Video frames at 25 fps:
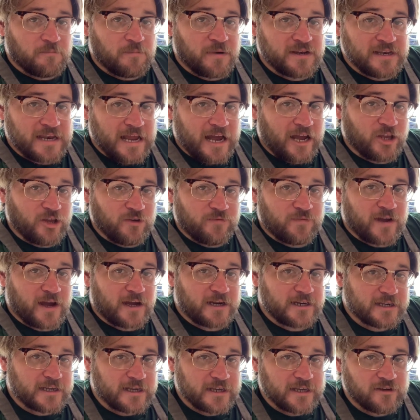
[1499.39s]
But now you've
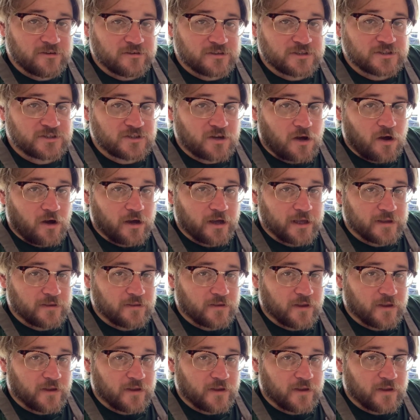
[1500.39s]
got to get your saw in